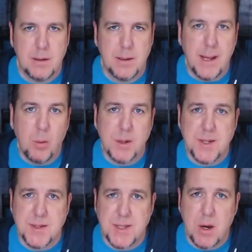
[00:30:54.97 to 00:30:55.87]
Now, what
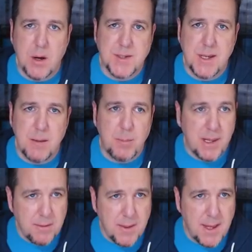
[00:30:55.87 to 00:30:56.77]
does the R C M
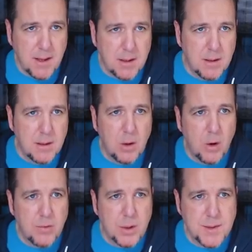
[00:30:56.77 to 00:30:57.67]
P think?
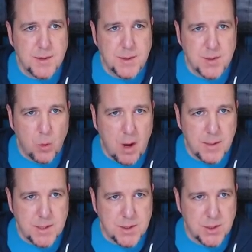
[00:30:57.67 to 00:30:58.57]
Over at the
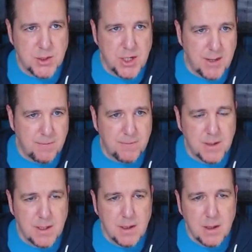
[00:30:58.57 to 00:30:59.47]
Squamish Chief,
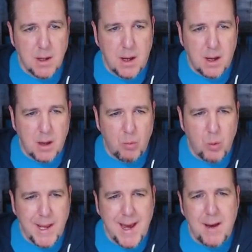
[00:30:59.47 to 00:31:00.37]
Uh,
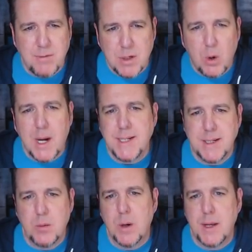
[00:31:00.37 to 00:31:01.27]
we have no
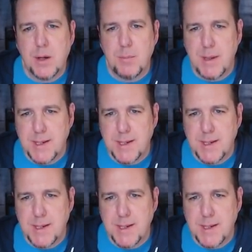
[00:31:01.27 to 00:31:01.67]
idea where he could be,